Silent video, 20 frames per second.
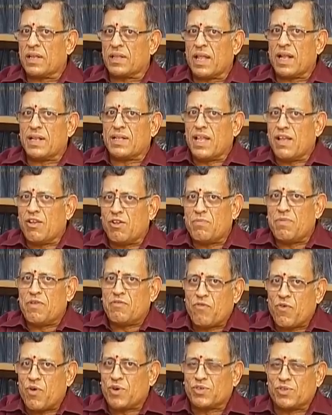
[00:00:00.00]
then they will be
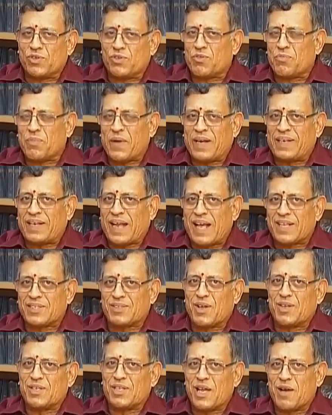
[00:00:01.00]
forced to pay
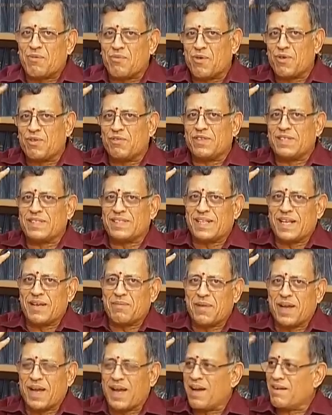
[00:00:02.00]
tax on the amount which they
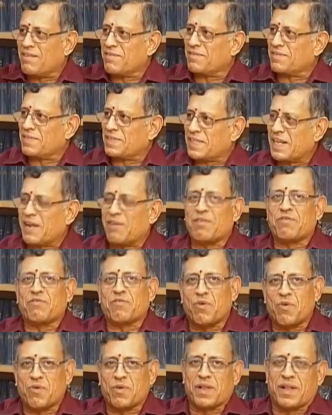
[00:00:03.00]
may have saved
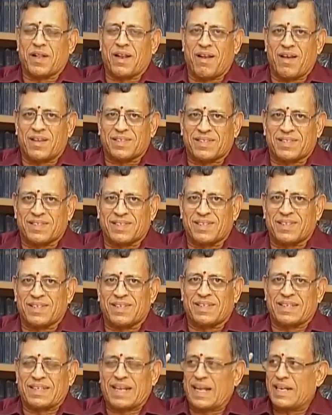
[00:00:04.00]
for the last
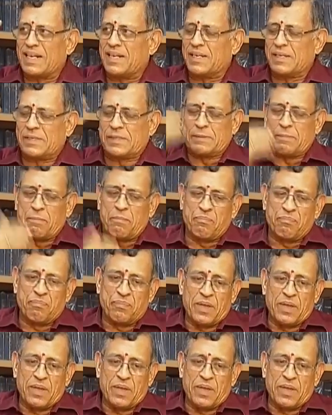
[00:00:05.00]
10 years. Or so.